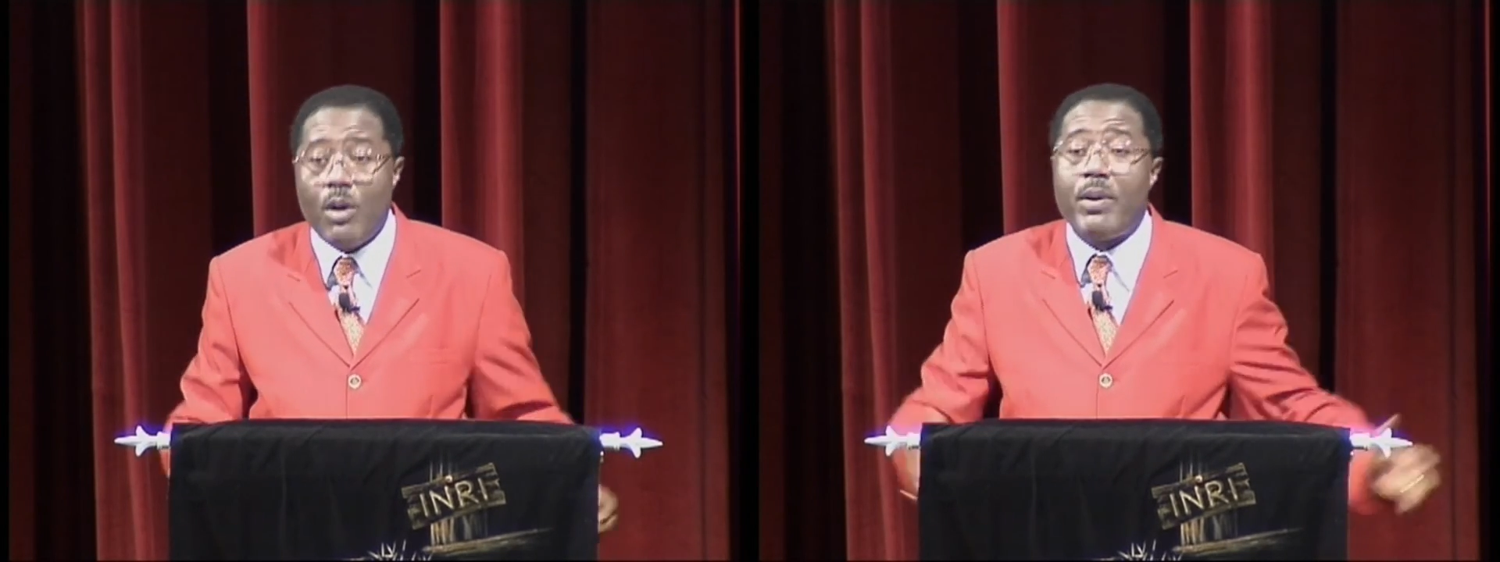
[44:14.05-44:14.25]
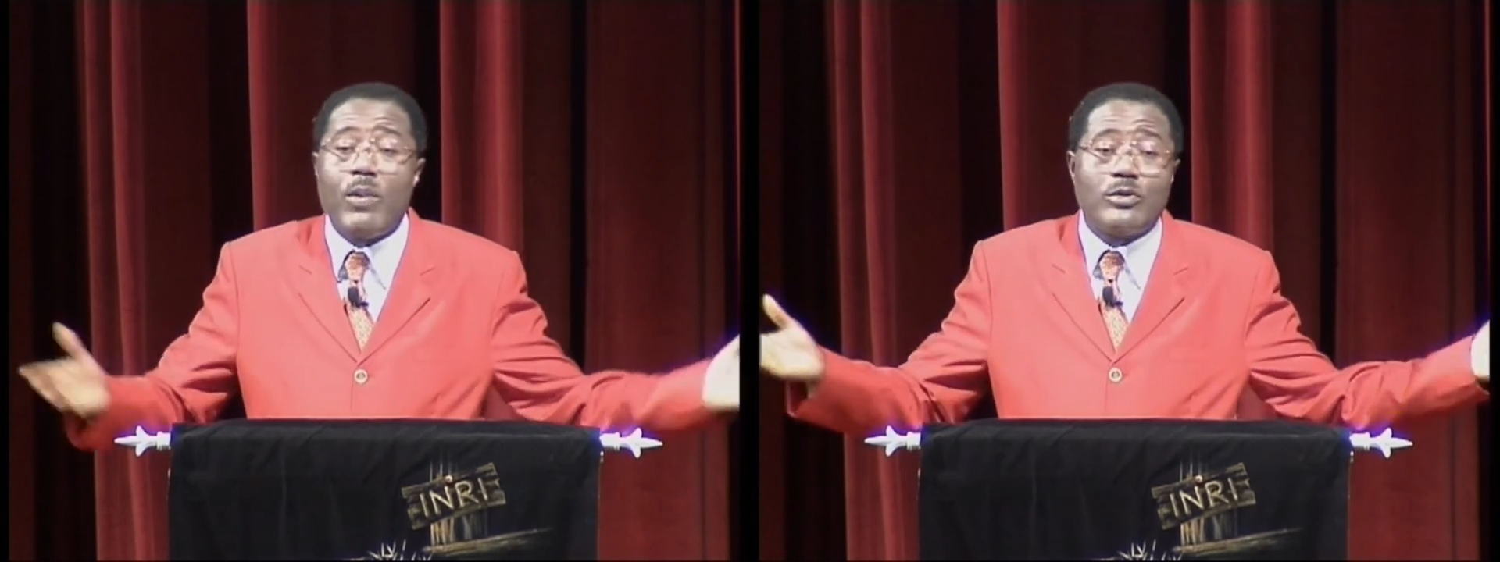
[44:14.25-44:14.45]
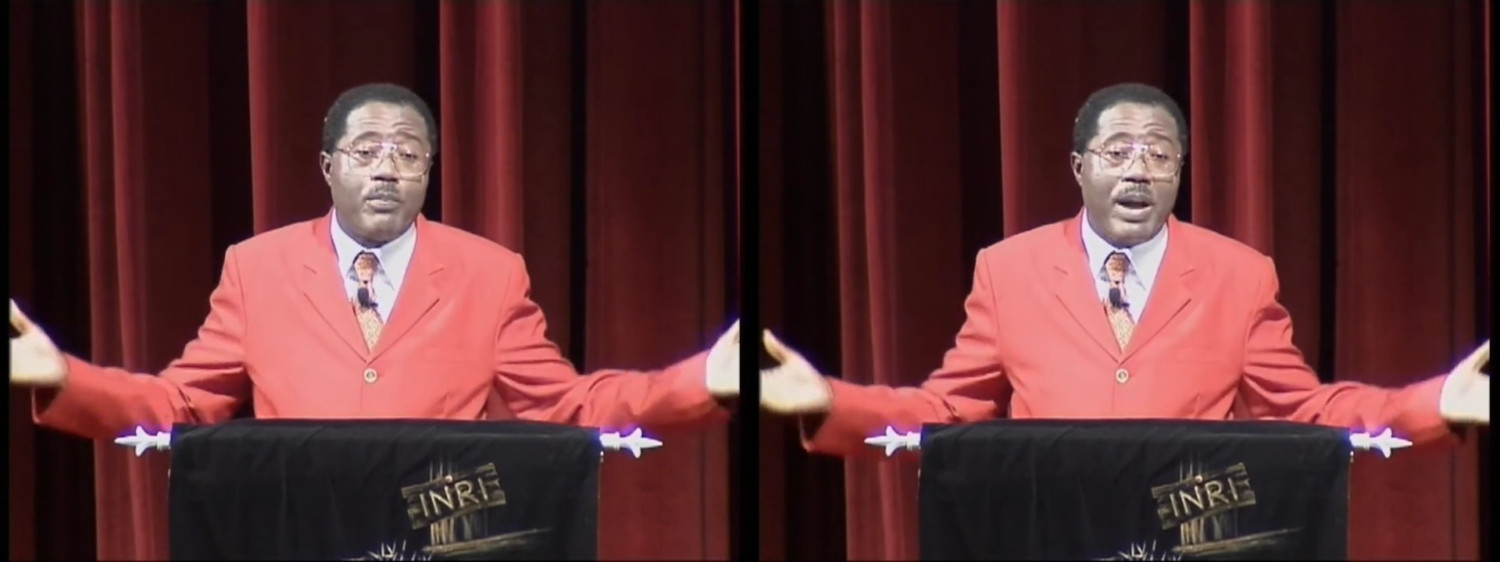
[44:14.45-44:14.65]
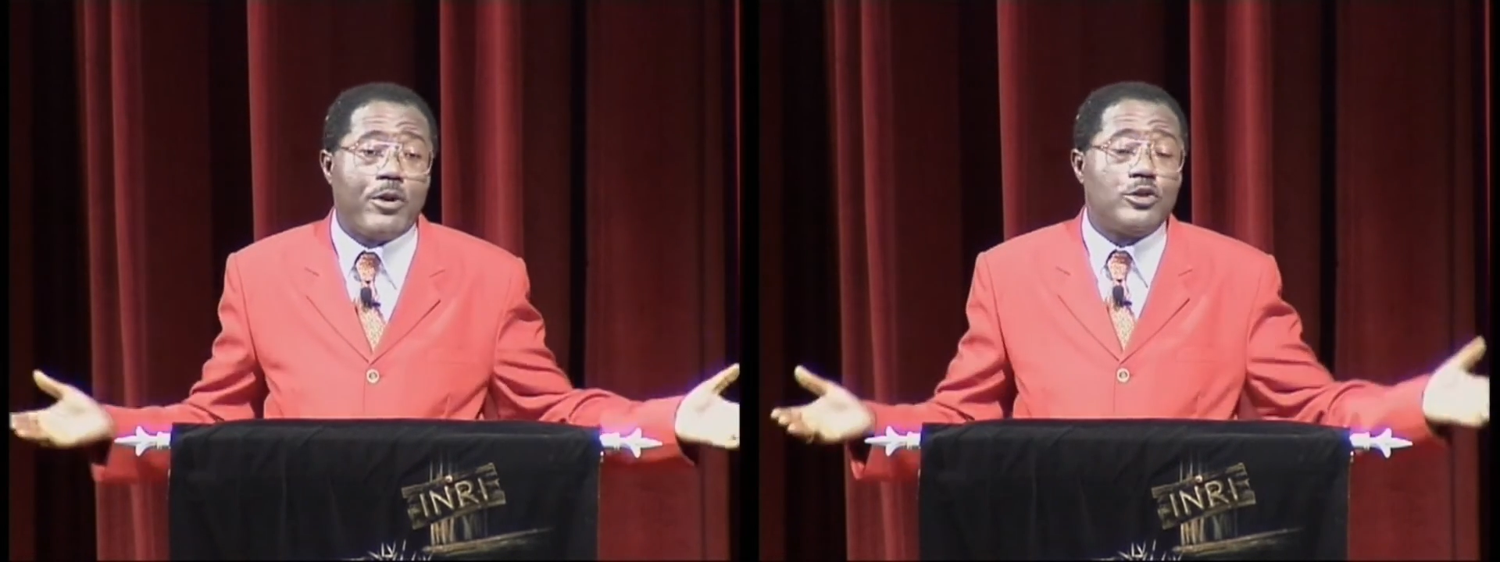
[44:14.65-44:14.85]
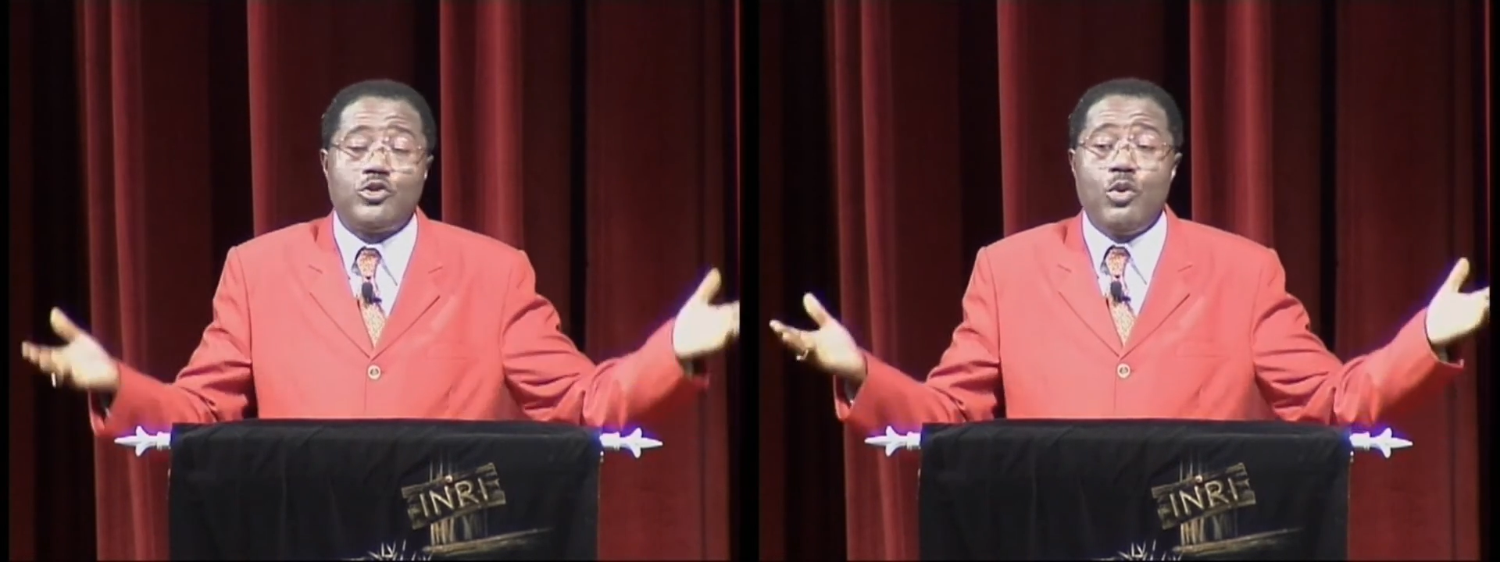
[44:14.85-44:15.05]
Nobody wanted to buy
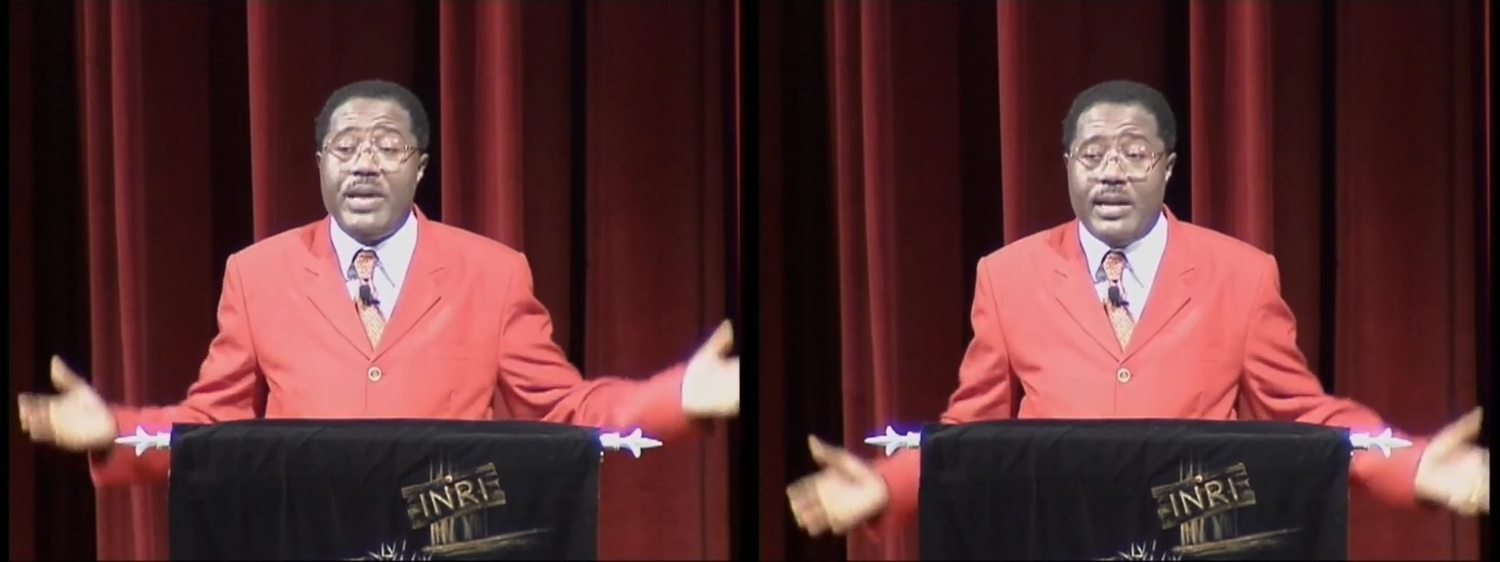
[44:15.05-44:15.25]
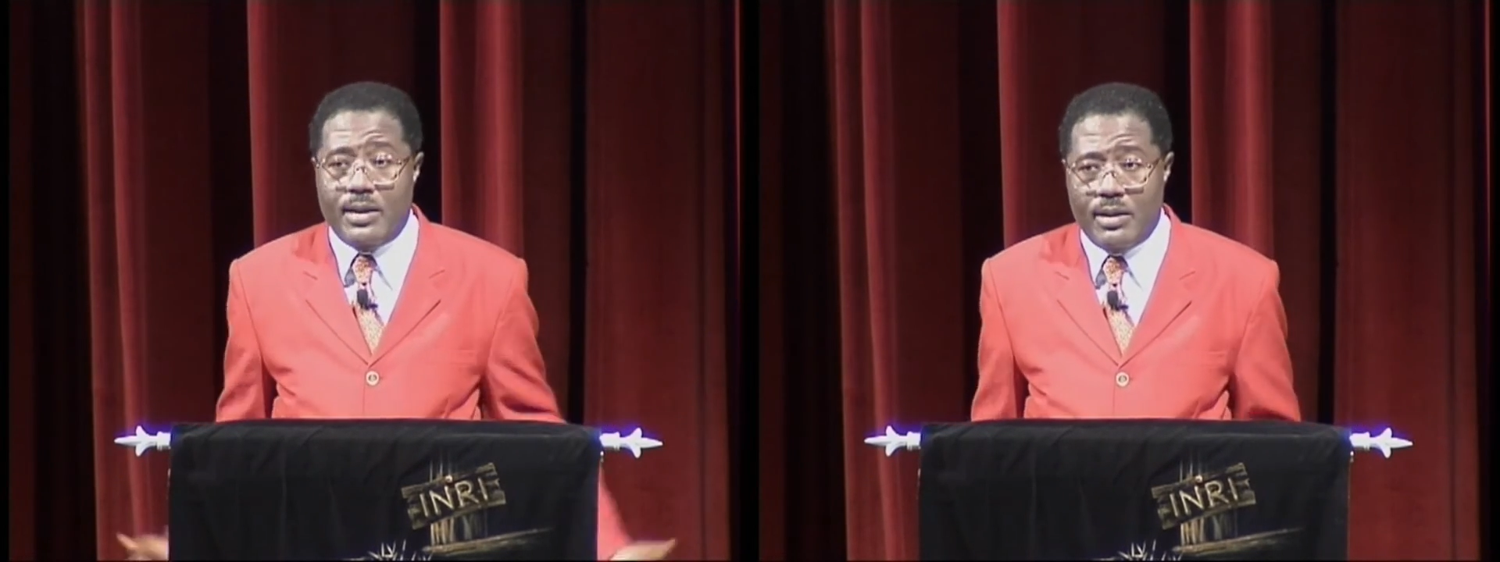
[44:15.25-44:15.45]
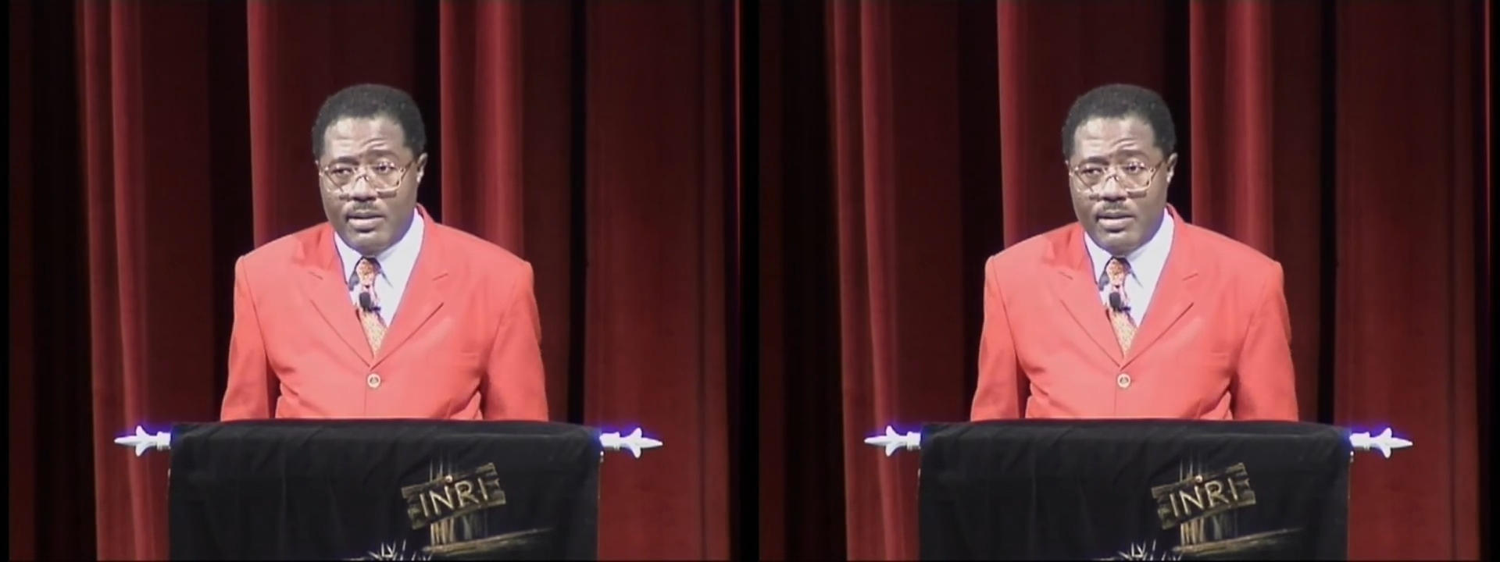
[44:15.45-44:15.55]
because it's too big.